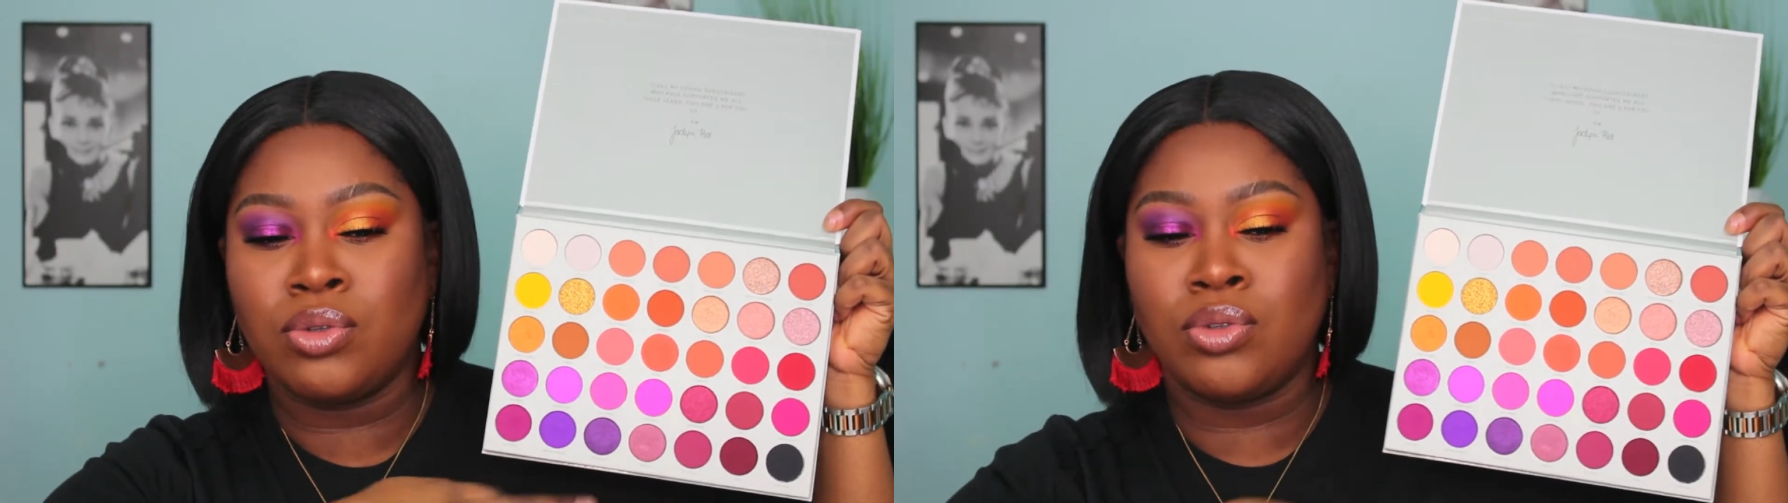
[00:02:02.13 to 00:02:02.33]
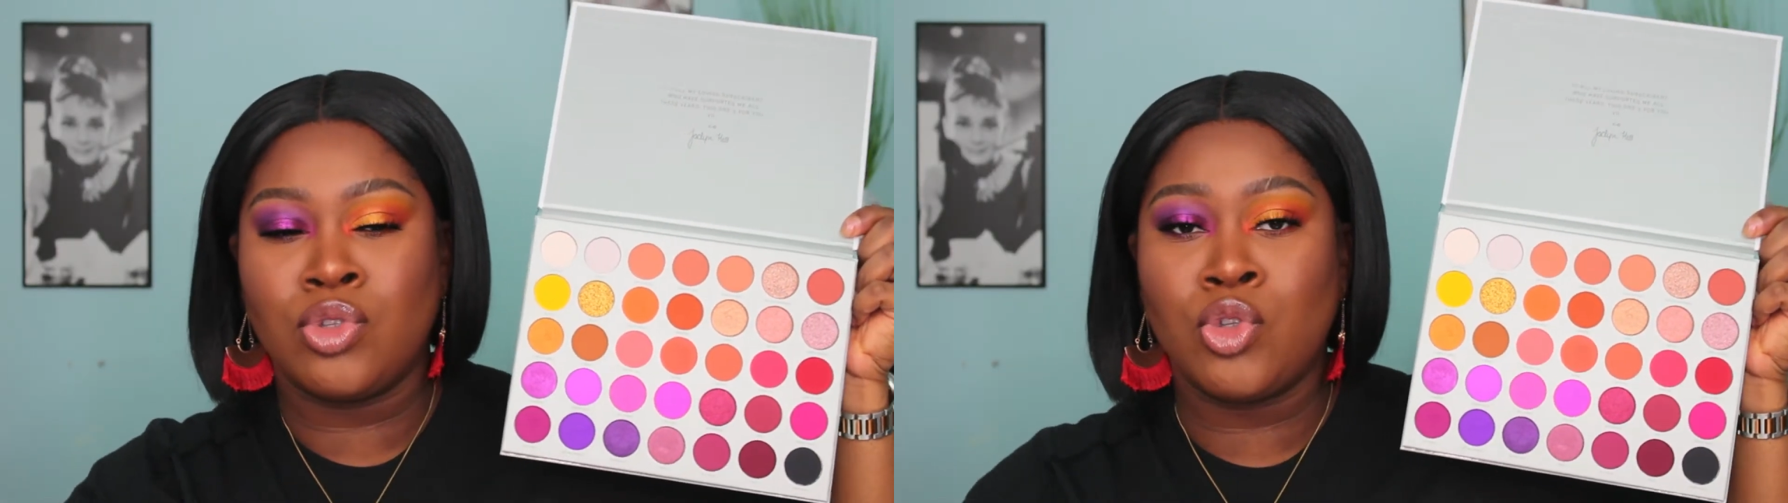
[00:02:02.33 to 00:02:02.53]

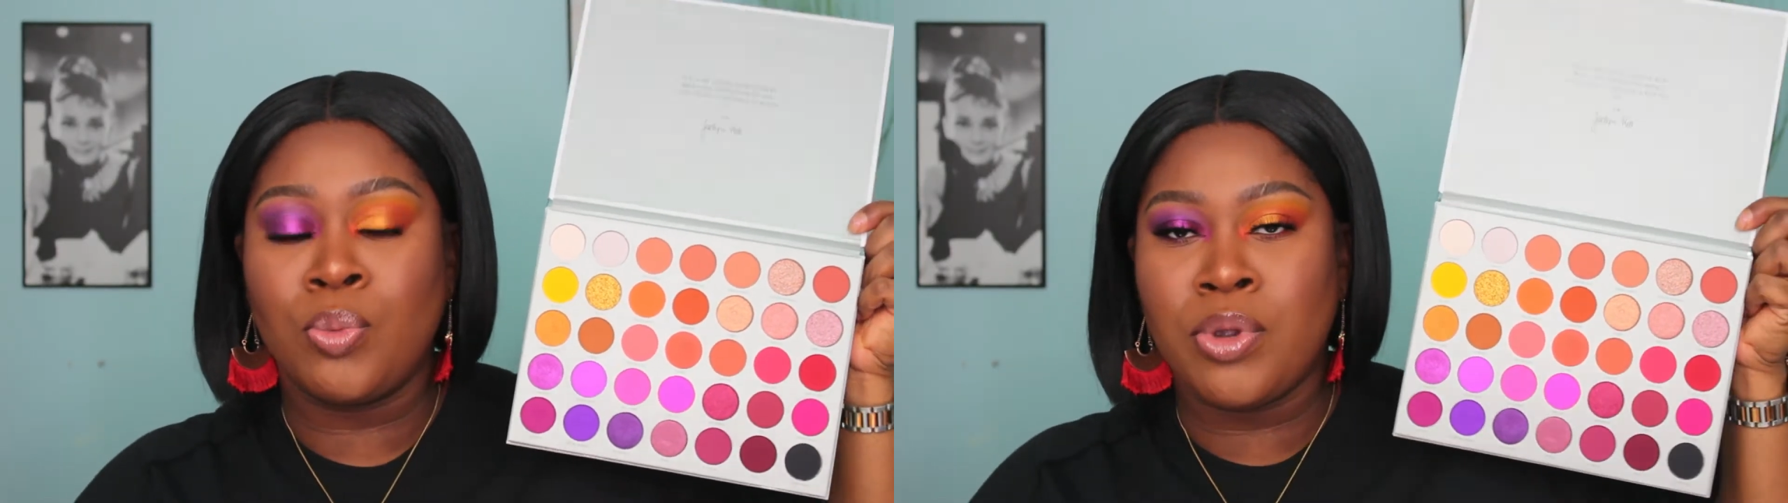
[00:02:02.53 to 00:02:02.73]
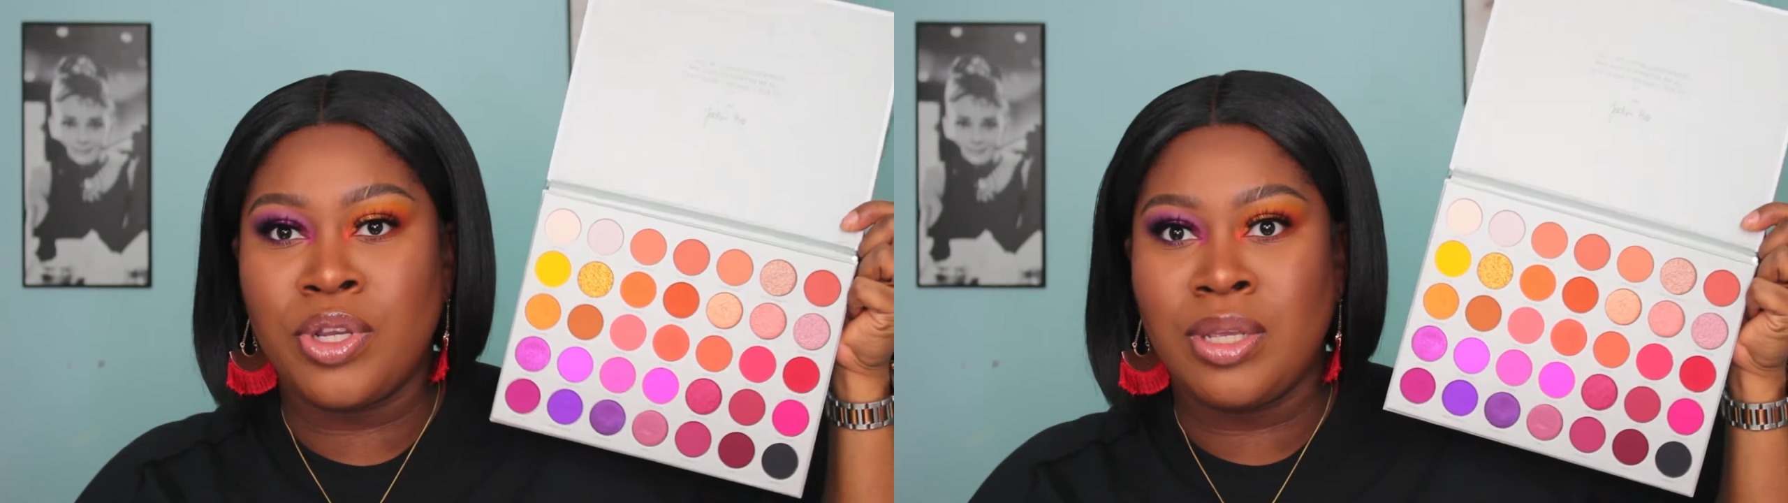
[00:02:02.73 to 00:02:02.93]

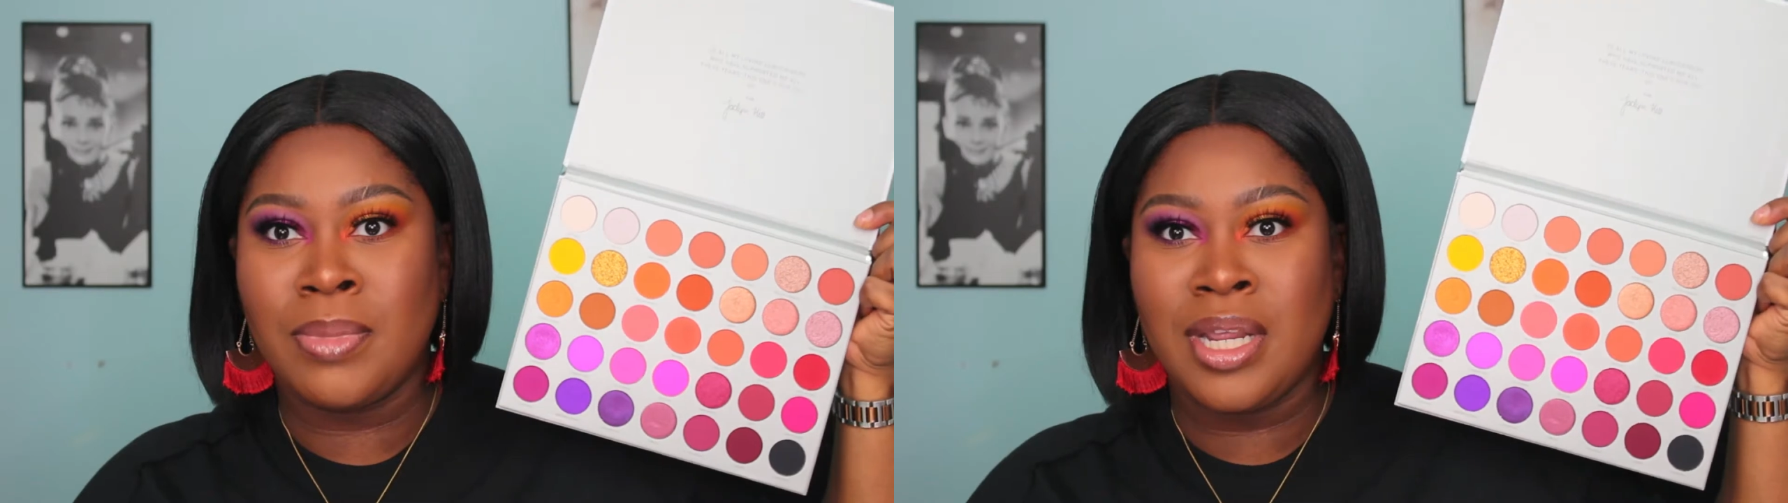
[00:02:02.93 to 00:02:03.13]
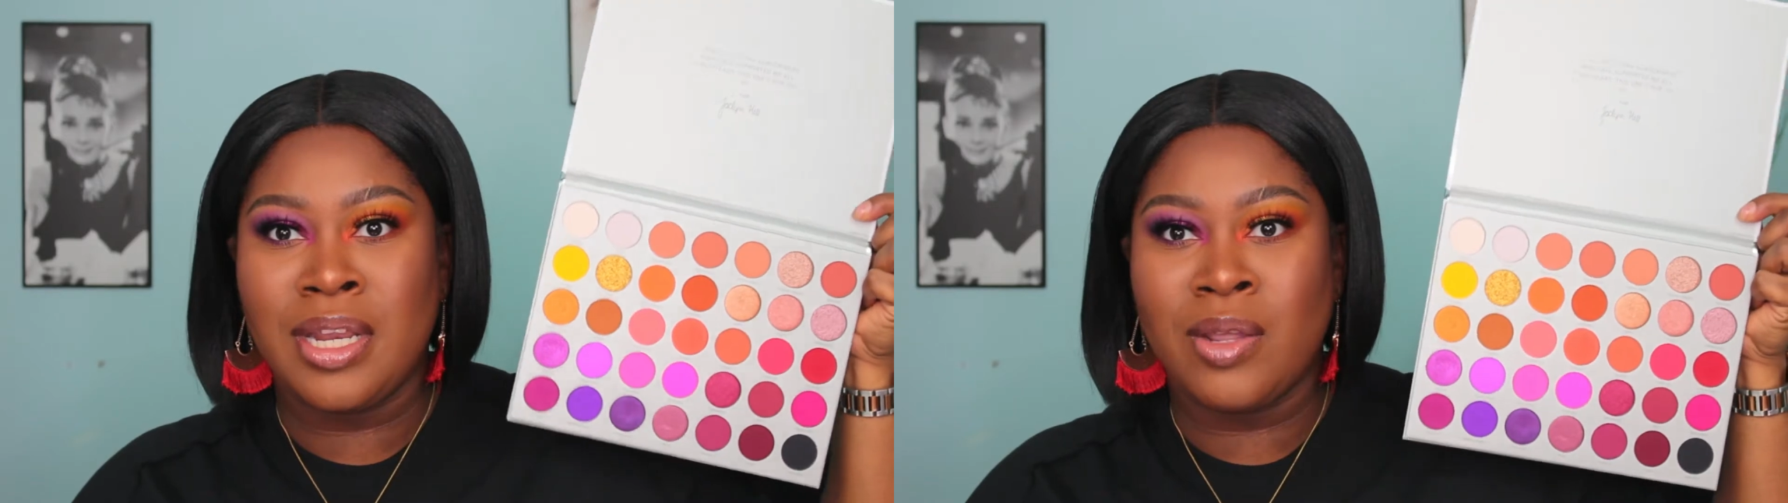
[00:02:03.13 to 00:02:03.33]
super
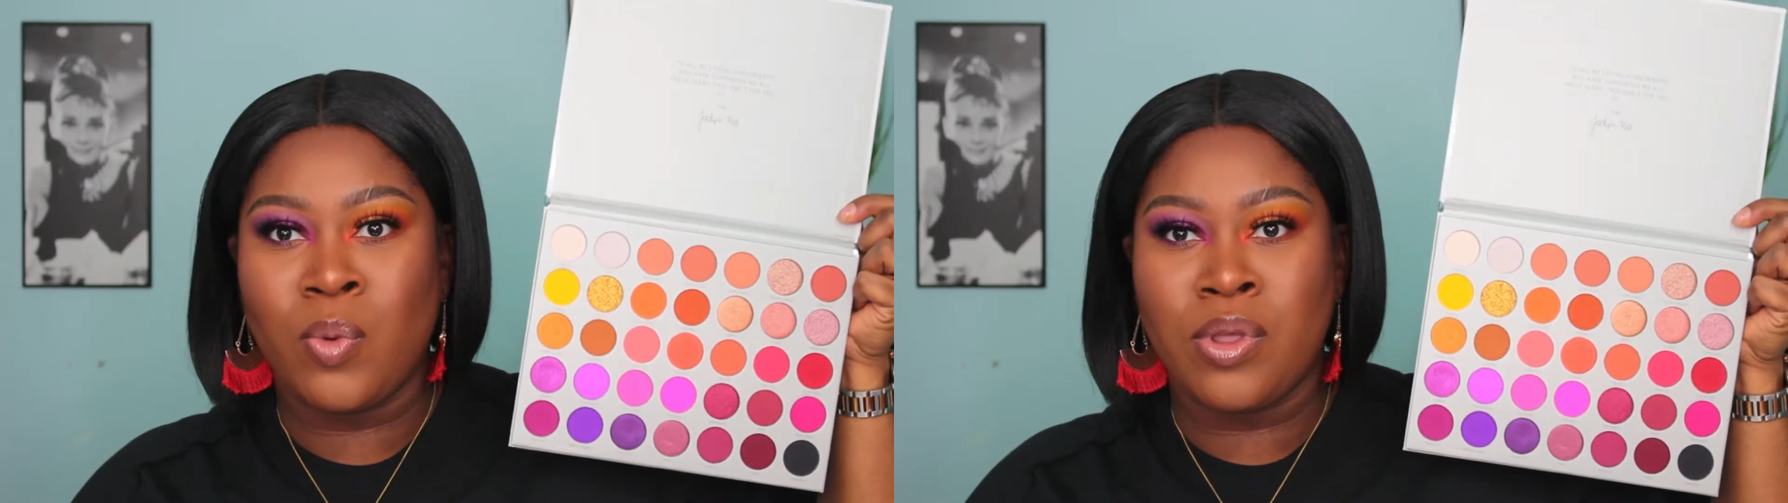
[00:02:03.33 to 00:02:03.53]
intimidating